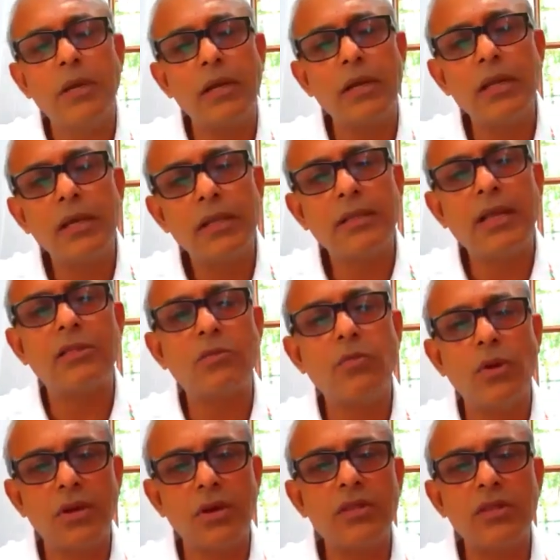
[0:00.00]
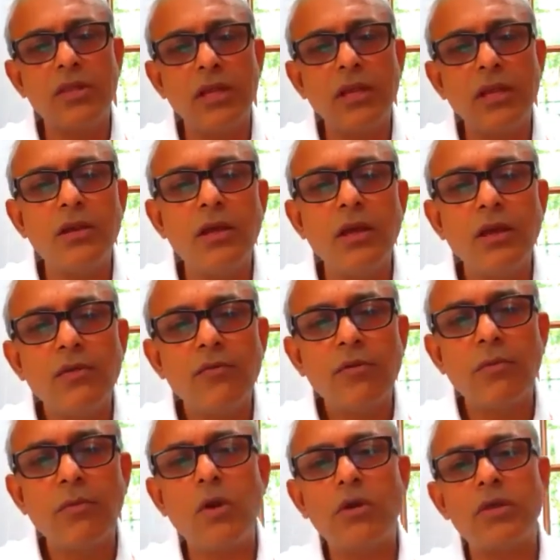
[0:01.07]
but that's what is needed
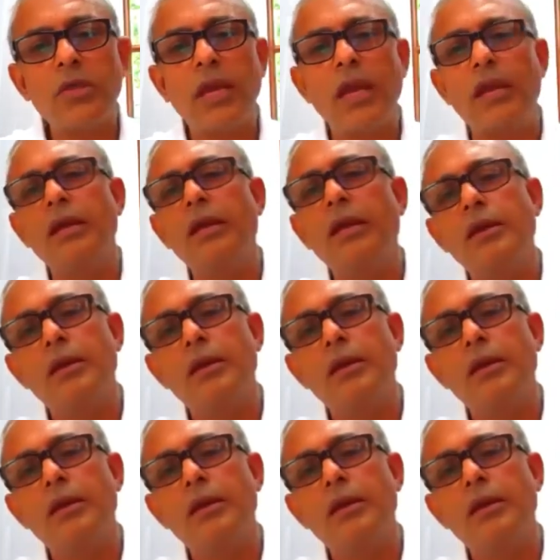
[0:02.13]
from your side.